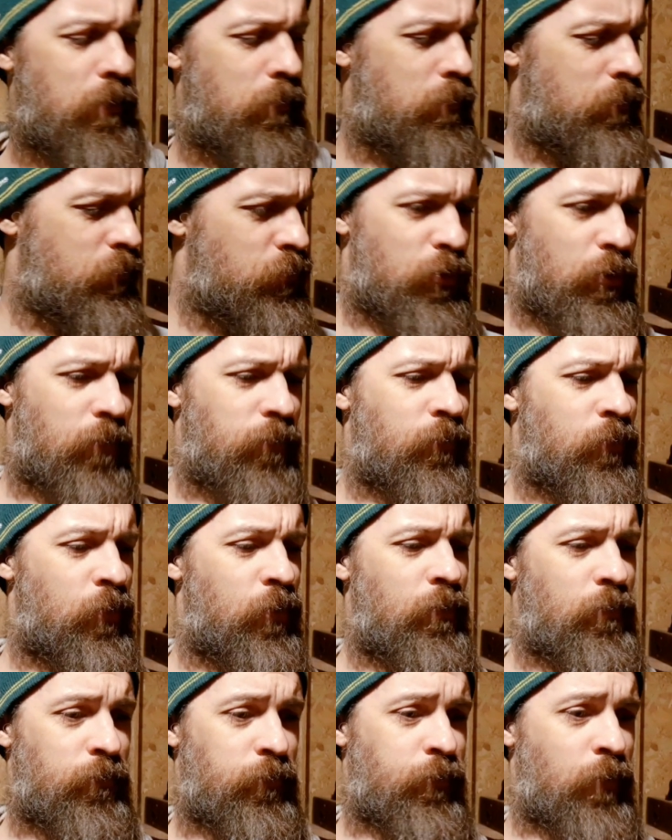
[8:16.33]
It's an
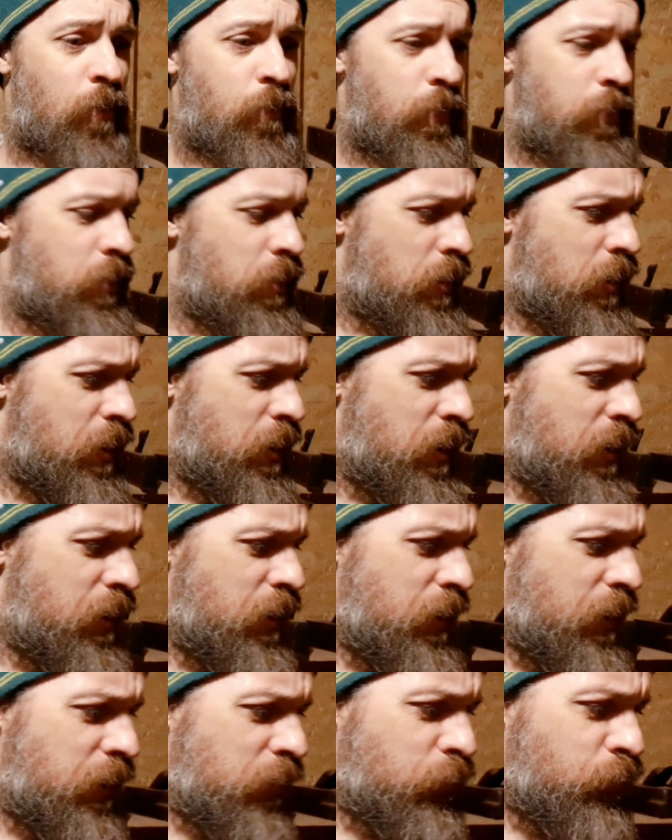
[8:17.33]
offcut from
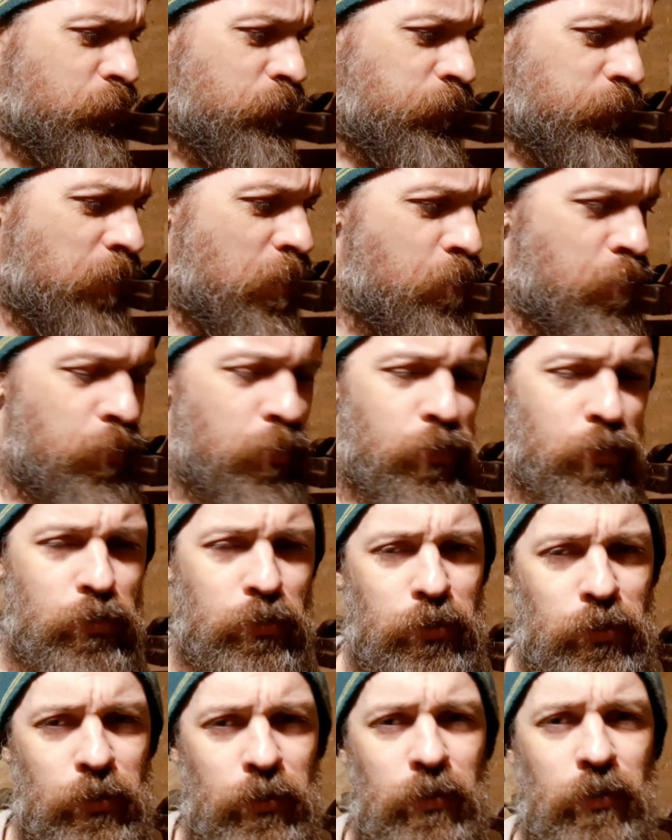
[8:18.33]
an actual
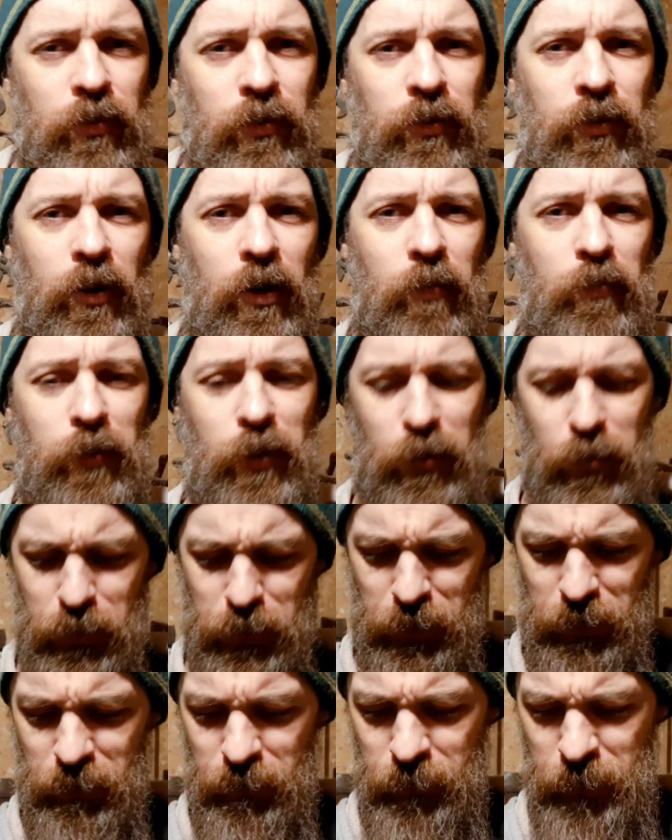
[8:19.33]
fretboard that I'm
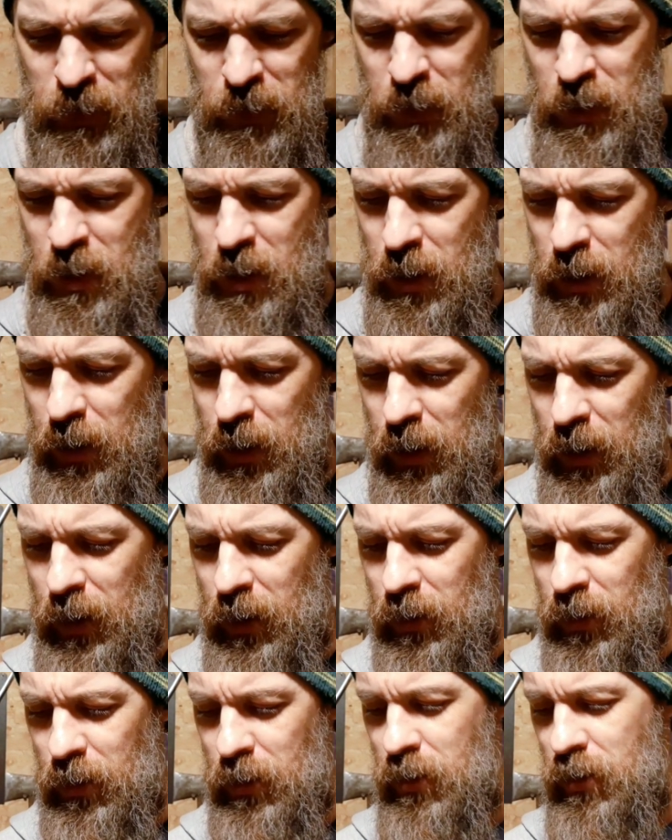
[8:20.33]
using.
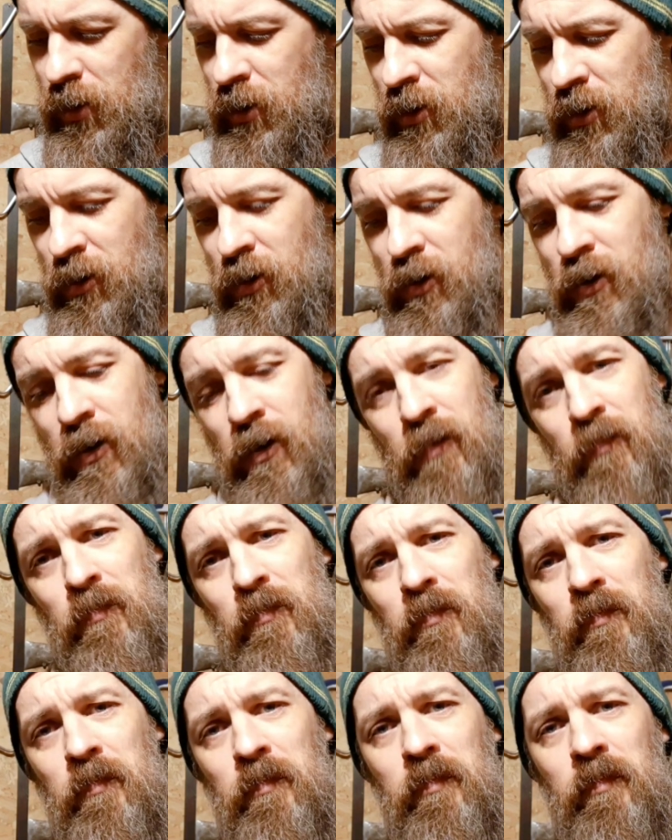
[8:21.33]
Bit
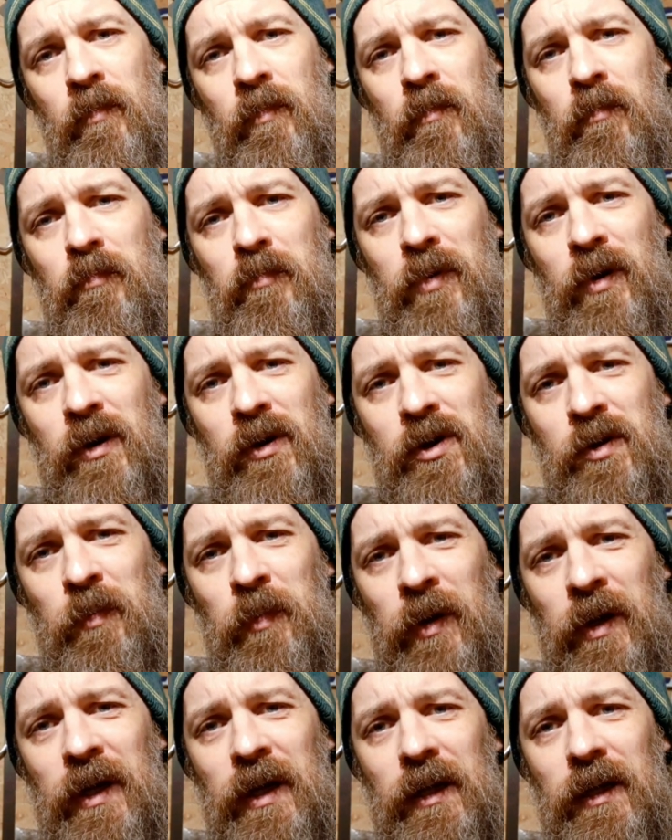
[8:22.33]
of
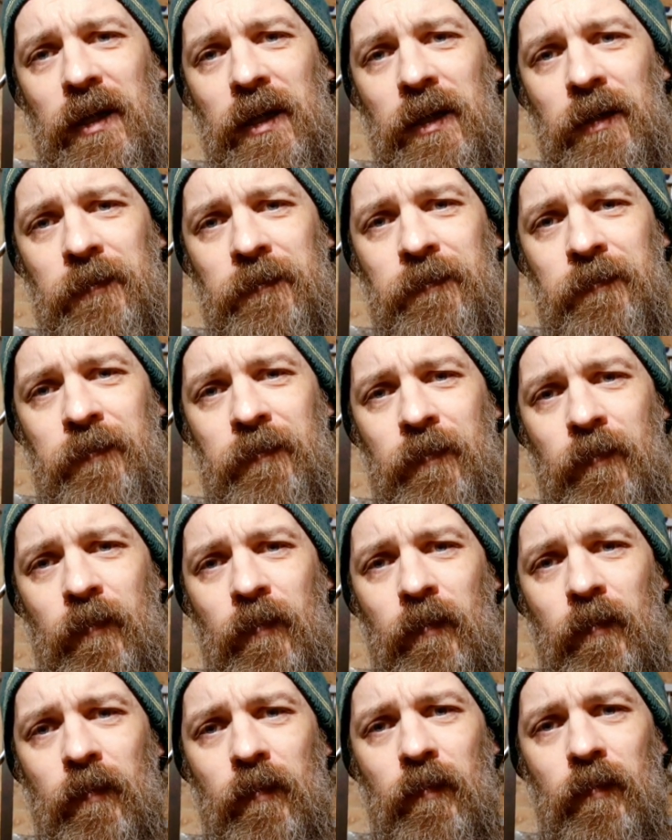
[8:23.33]
sapele.
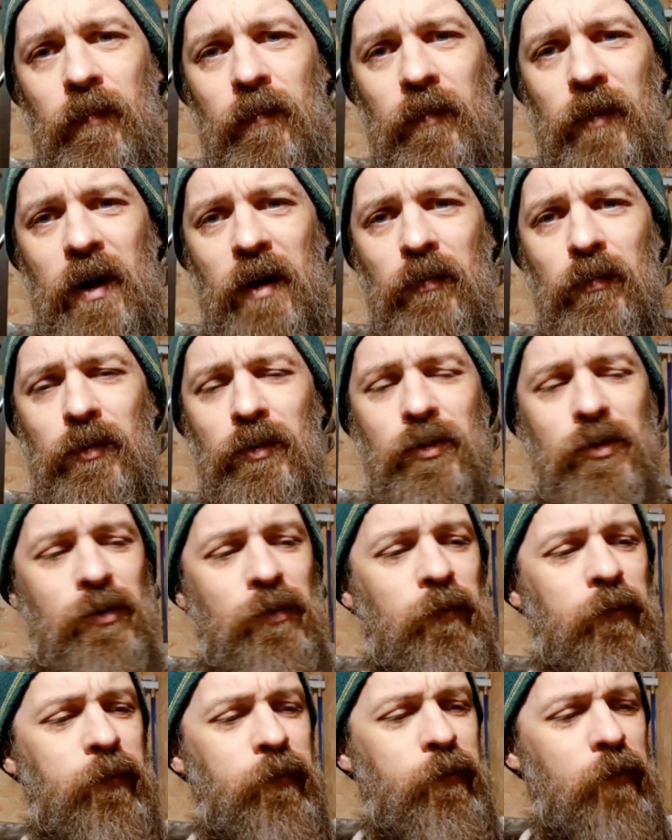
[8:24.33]
That was
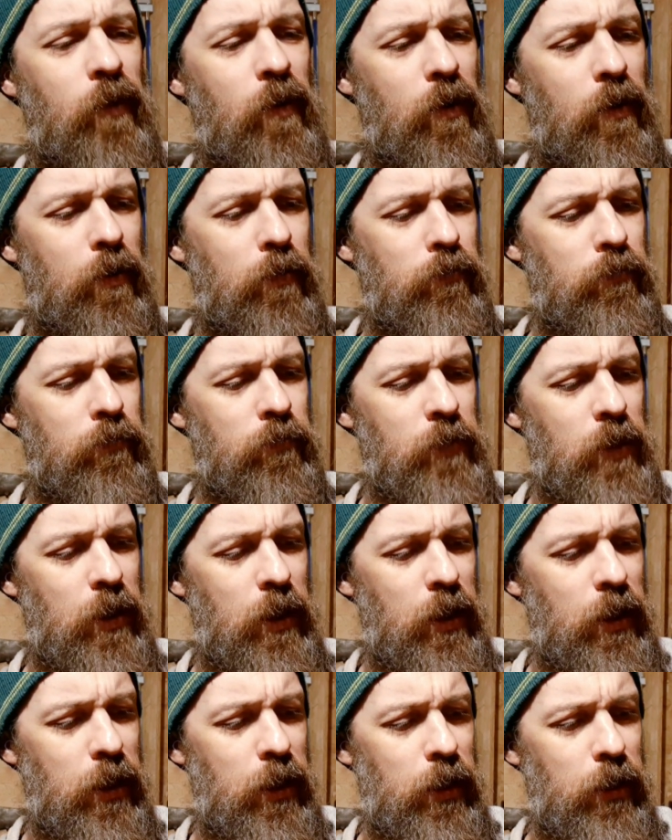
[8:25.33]
from
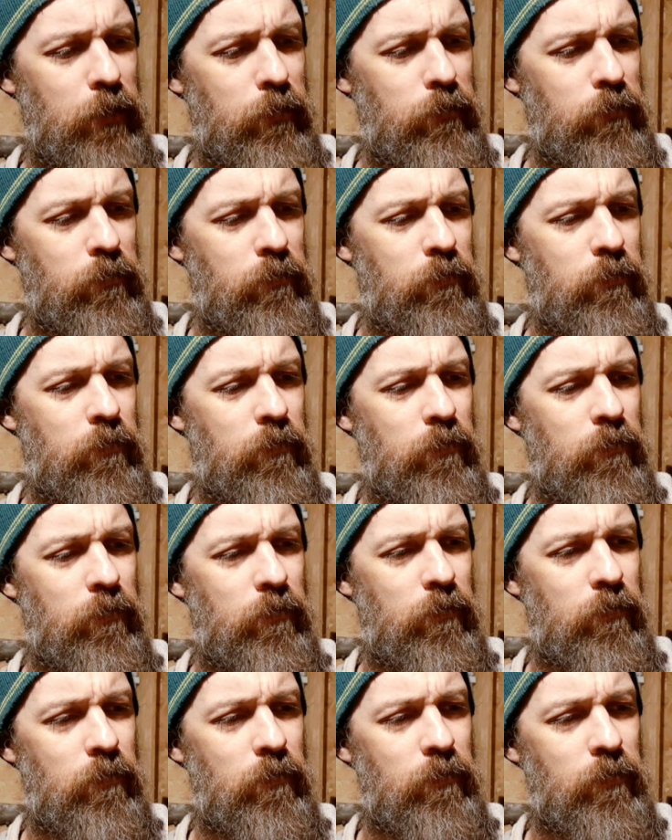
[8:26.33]
the
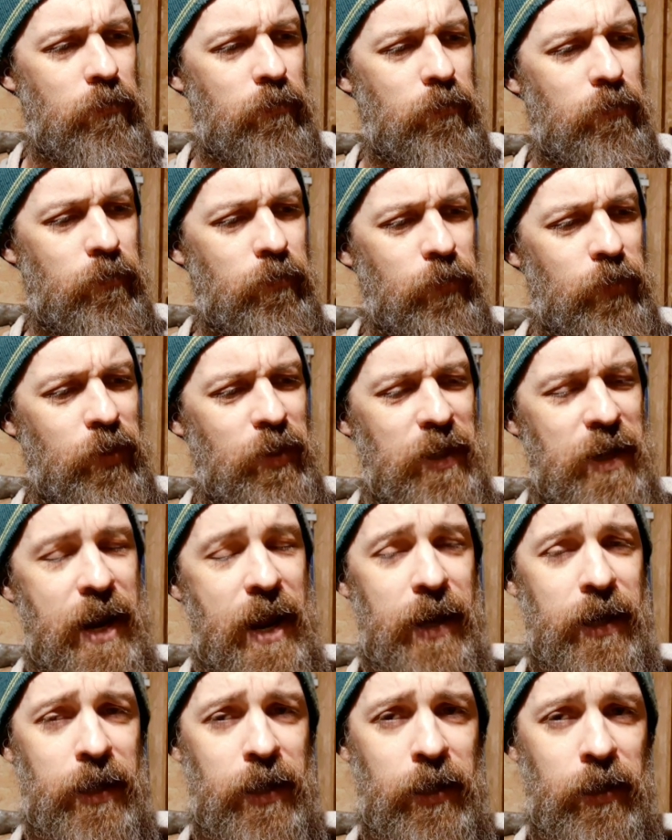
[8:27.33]

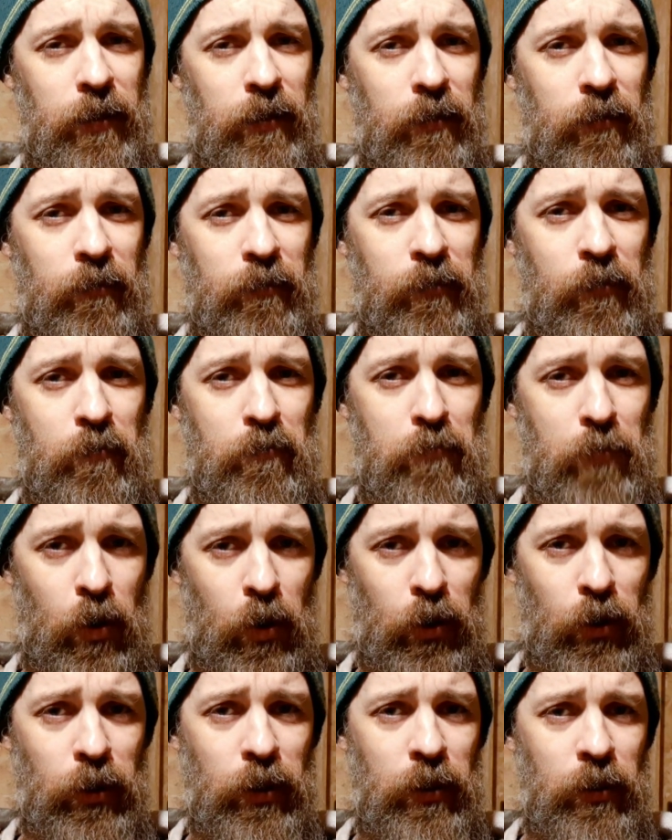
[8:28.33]
neck from
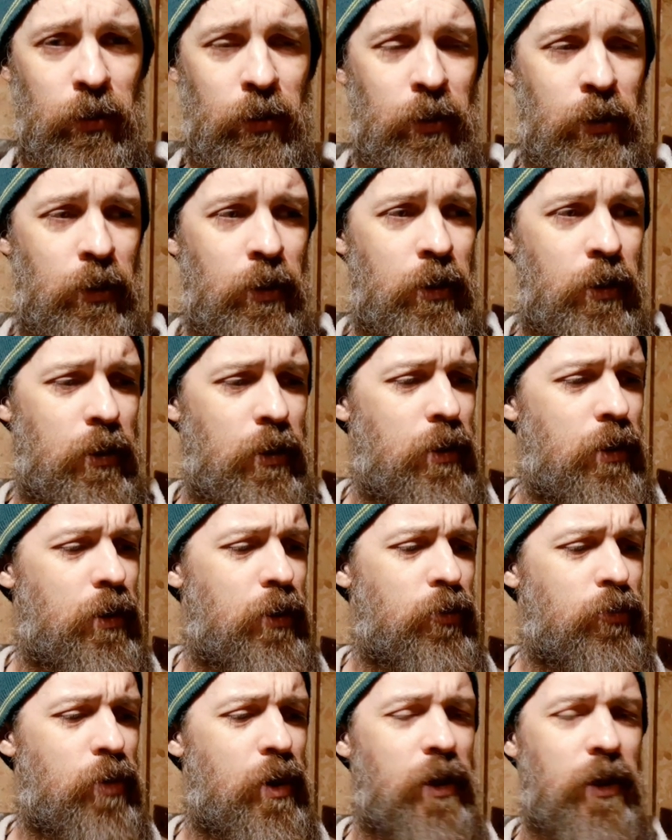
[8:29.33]
my
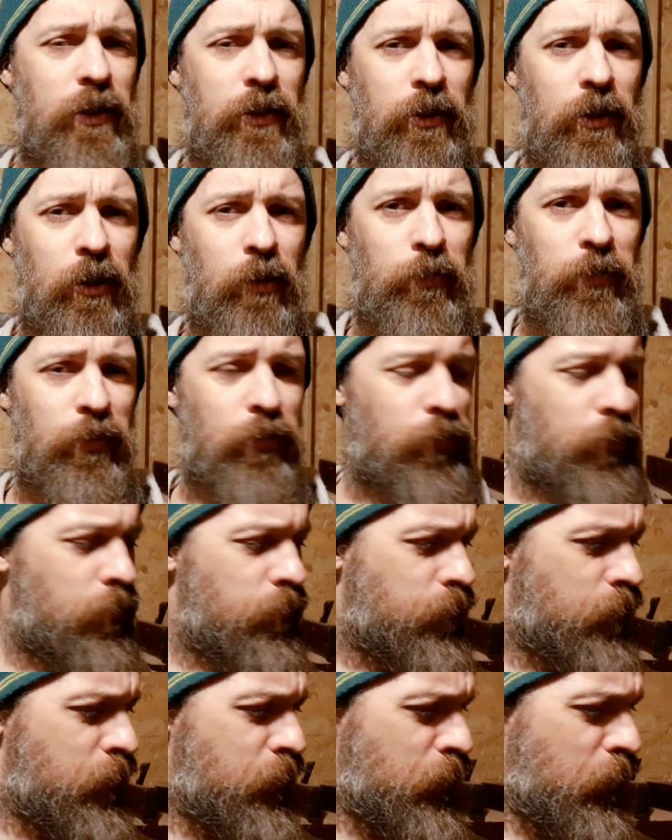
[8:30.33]
great guitar build
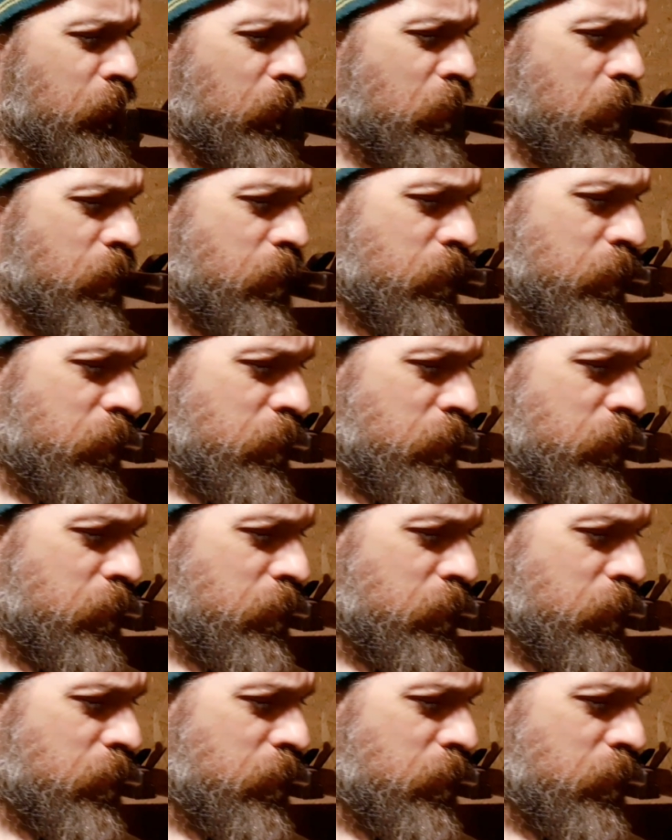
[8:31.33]
off guitar.